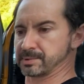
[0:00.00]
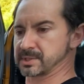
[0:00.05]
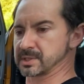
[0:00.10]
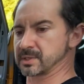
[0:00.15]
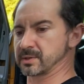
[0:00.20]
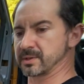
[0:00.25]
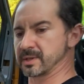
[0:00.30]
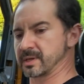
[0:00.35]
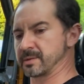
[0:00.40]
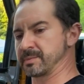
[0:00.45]

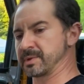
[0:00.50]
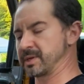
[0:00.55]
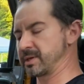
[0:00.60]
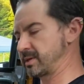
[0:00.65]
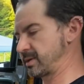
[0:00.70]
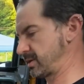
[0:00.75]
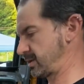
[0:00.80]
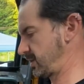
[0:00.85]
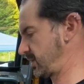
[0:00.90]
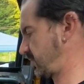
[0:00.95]
to them,
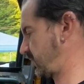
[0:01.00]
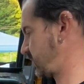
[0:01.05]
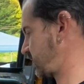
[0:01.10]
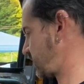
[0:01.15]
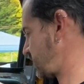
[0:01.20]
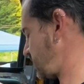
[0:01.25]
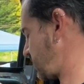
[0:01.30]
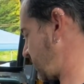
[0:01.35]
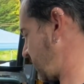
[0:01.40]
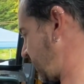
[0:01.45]
so
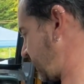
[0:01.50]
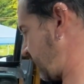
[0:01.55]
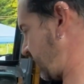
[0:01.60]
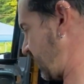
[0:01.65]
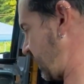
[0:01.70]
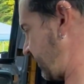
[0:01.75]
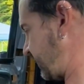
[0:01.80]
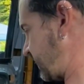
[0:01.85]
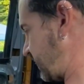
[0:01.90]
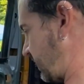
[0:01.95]
you kind of
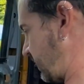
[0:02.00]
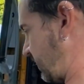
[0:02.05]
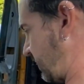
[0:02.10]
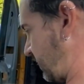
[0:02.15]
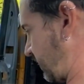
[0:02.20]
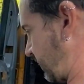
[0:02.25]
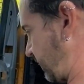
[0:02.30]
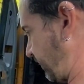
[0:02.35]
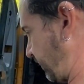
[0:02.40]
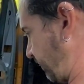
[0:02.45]
have to
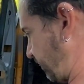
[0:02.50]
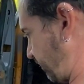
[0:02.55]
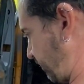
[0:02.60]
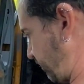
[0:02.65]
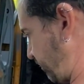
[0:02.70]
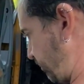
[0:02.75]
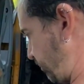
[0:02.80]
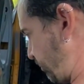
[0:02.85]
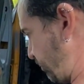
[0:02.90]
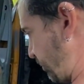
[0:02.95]

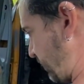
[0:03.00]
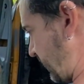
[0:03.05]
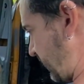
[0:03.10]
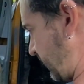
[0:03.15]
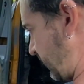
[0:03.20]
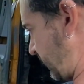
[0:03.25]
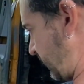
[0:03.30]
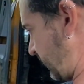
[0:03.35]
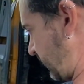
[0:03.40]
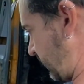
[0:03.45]

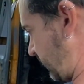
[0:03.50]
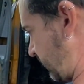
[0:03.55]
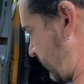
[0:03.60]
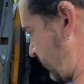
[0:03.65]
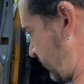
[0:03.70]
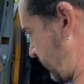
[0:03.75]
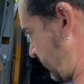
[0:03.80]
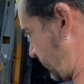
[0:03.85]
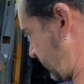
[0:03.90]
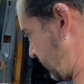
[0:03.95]
bend
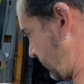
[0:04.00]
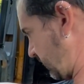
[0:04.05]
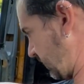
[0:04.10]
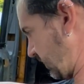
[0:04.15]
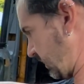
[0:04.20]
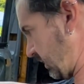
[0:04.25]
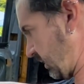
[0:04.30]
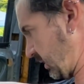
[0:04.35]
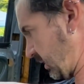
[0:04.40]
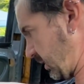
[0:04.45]

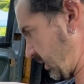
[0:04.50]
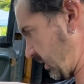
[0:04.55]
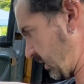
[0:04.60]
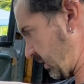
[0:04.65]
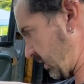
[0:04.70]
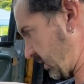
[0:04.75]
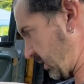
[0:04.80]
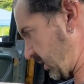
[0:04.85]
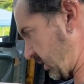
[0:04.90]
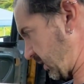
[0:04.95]

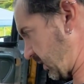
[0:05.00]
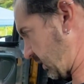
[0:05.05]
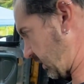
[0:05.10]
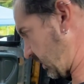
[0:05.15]
a